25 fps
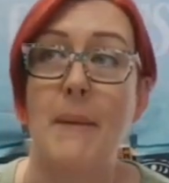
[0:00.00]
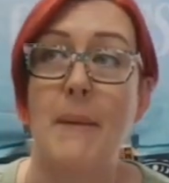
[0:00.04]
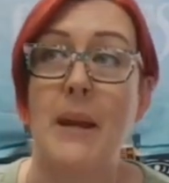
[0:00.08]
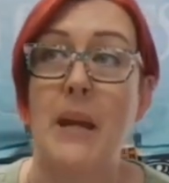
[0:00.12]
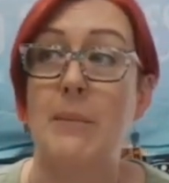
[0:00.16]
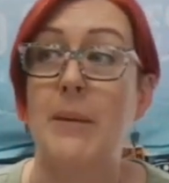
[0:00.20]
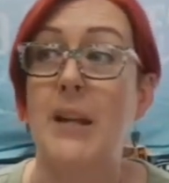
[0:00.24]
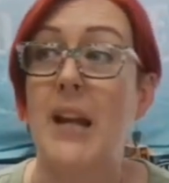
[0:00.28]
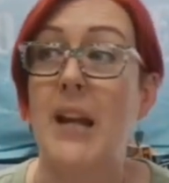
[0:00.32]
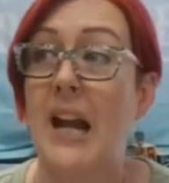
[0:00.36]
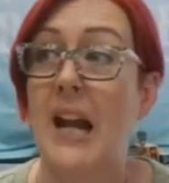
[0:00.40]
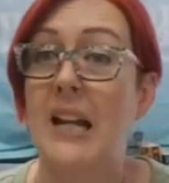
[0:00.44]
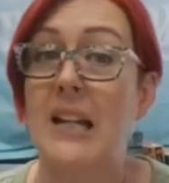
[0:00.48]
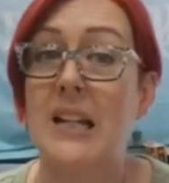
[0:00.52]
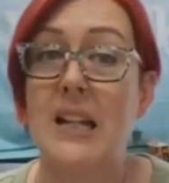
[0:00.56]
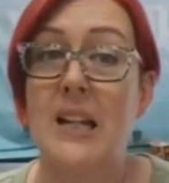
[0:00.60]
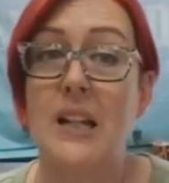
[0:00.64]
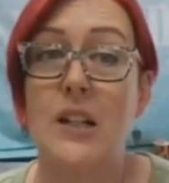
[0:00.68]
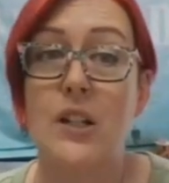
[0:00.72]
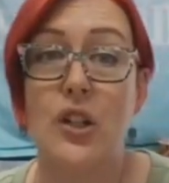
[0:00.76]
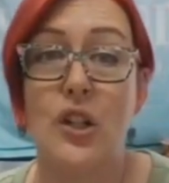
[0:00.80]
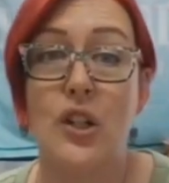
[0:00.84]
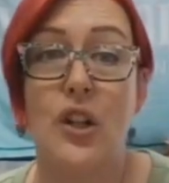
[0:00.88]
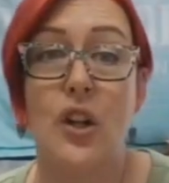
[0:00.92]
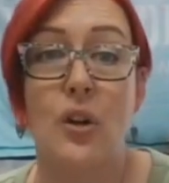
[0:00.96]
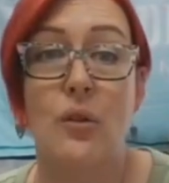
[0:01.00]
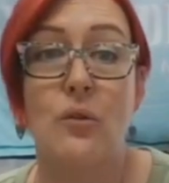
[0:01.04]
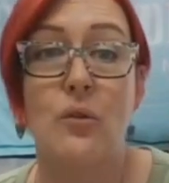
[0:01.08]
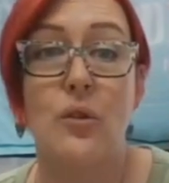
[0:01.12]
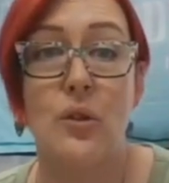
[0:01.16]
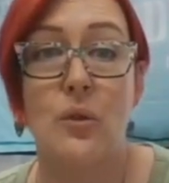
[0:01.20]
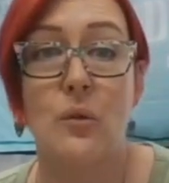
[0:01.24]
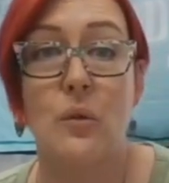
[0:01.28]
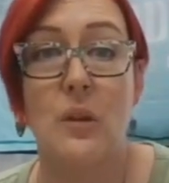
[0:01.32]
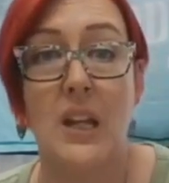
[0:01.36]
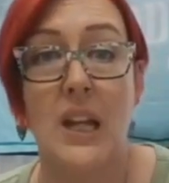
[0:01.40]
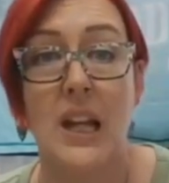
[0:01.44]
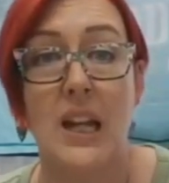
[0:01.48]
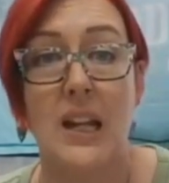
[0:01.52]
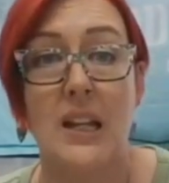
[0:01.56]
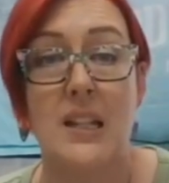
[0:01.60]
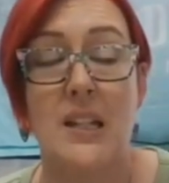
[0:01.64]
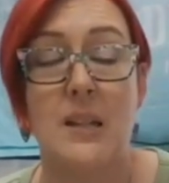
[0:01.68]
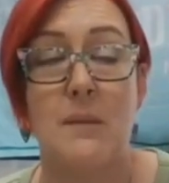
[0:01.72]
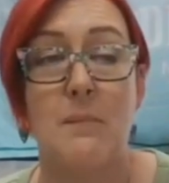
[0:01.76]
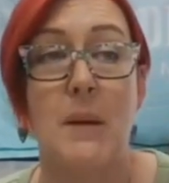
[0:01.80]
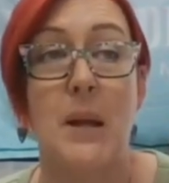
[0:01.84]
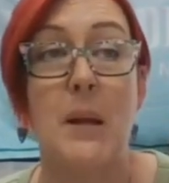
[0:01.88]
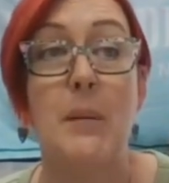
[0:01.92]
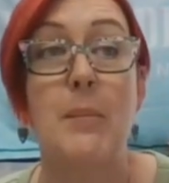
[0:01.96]
Maybe I need to go do
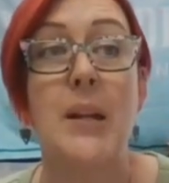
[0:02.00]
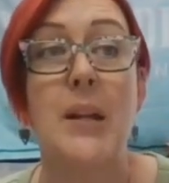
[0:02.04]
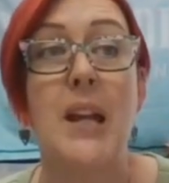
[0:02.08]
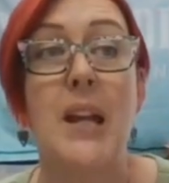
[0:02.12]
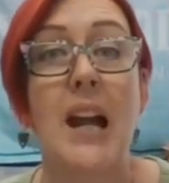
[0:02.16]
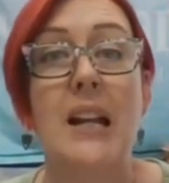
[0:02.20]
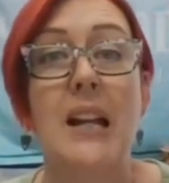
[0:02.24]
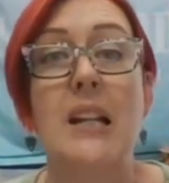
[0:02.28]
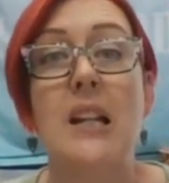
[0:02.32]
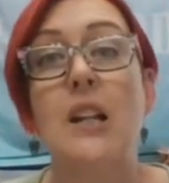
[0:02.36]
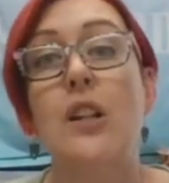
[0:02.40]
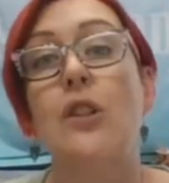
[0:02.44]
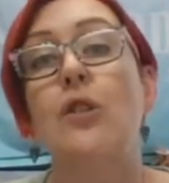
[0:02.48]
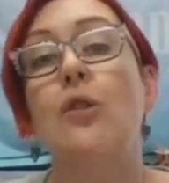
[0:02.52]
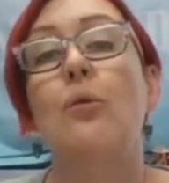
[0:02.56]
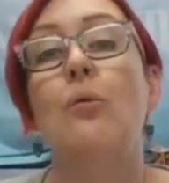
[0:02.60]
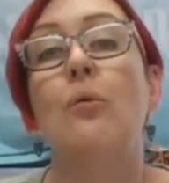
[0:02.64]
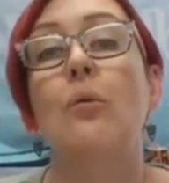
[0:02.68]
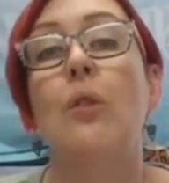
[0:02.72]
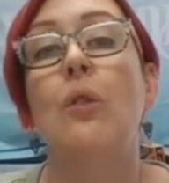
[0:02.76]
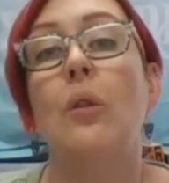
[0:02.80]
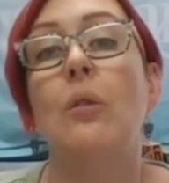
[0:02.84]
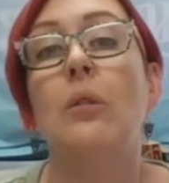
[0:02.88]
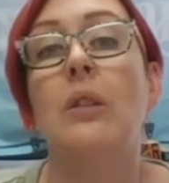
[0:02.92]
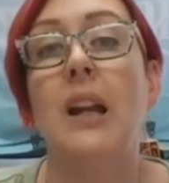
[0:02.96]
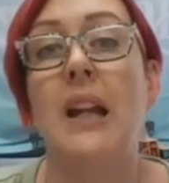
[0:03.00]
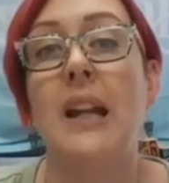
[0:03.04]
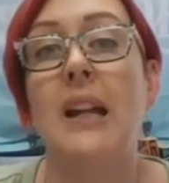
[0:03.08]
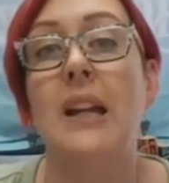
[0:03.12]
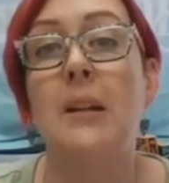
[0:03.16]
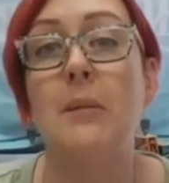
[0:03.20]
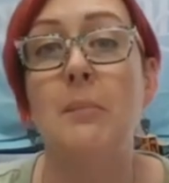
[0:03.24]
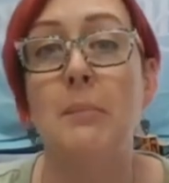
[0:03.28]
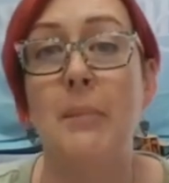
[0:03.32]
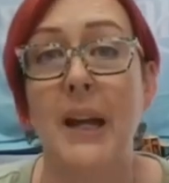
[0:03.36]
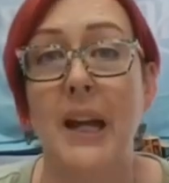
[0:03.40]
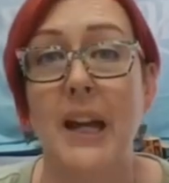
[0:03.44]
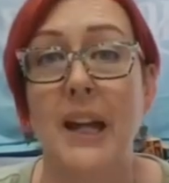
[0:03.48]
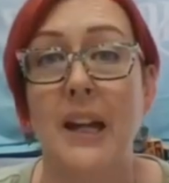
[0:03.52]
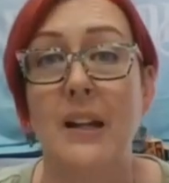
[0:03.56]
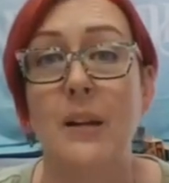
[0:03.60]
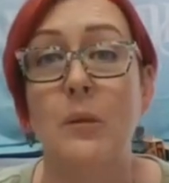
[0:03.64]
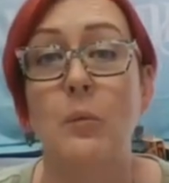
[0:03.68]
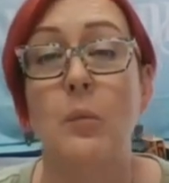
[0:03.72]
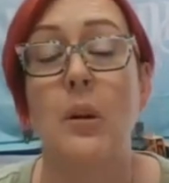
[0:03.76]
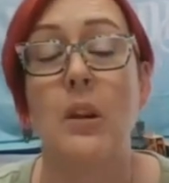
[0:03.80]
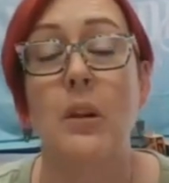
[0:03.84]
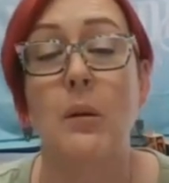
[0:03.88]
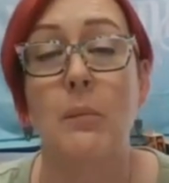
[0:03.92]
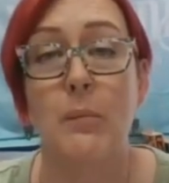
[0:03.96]
this. Maybe I need to go lay in
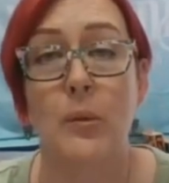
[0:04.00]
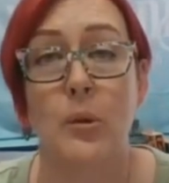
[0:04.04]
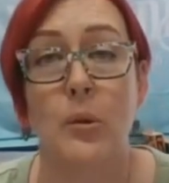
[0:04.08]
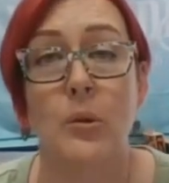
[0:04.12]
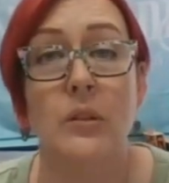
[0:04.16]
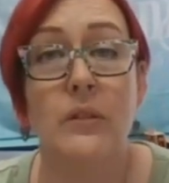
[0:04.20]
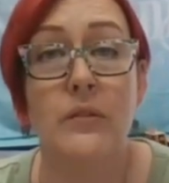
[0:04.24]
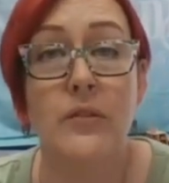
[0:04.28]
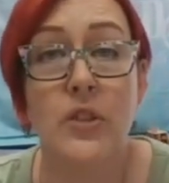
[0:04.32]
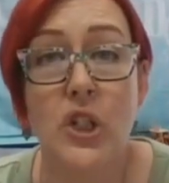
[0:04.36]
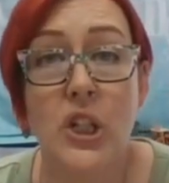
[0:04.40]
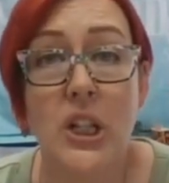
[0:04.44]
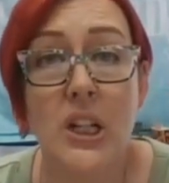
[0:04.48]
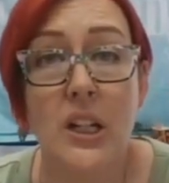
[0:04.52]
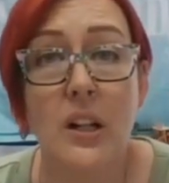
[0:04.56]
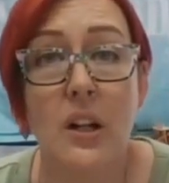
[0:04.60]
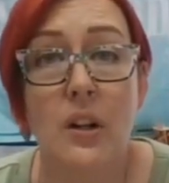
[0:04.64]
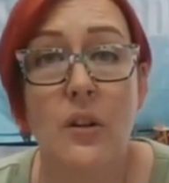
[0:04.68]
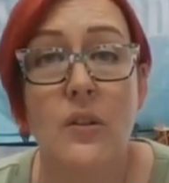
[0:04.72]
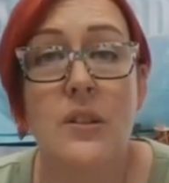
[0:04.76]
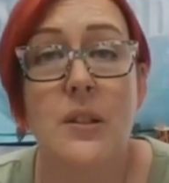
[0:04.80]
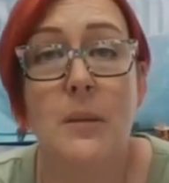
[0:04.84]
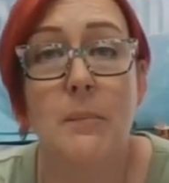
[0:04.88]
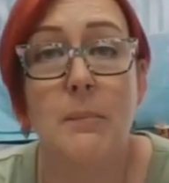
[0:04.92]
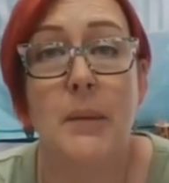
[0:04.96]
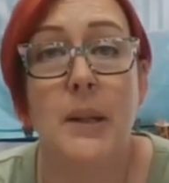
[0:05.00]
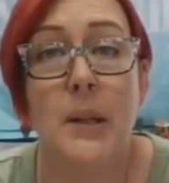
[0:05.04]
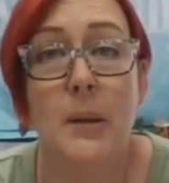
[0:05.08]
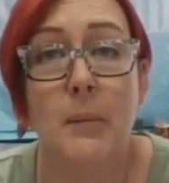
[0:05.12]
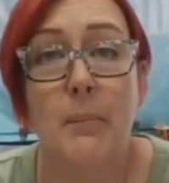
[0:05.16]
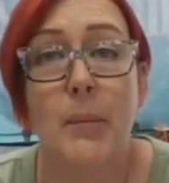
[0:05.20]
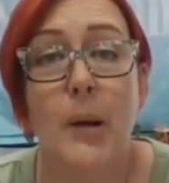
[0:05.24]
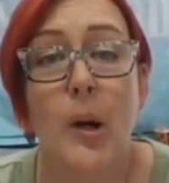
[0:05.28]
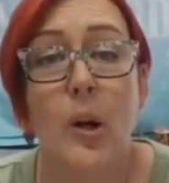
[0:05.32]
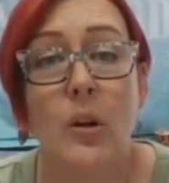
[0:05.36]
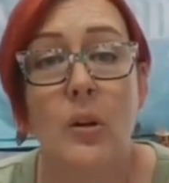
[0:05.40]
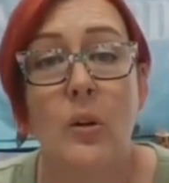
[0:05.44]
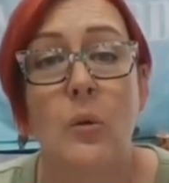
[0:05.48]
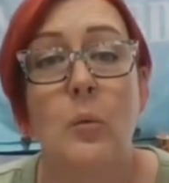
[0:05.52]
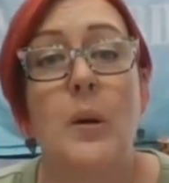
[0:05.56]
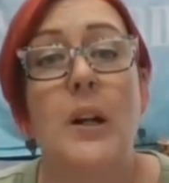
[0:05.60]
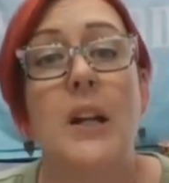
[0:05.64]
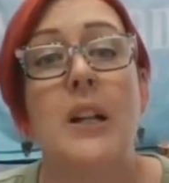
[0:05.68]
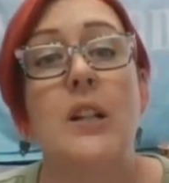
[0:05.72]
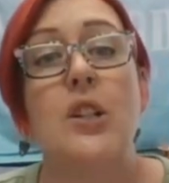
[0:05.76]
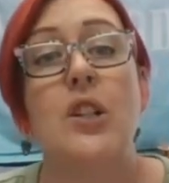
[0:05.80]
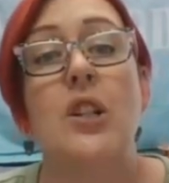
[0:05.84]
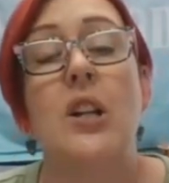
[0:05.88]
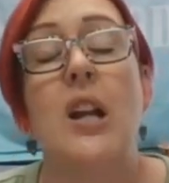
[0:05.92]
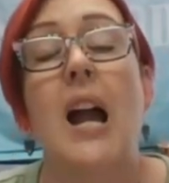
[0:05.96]
bed with a bowl of Cheetos and be a bog
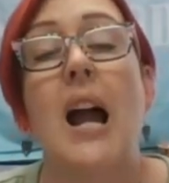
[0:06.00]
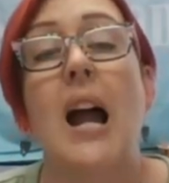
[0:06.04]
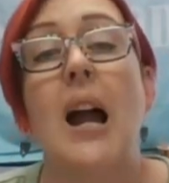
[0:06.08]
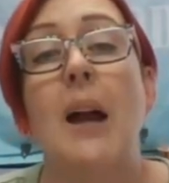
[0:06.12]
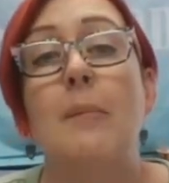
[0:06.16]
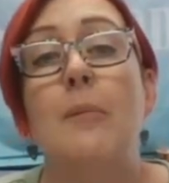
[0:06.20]
witch.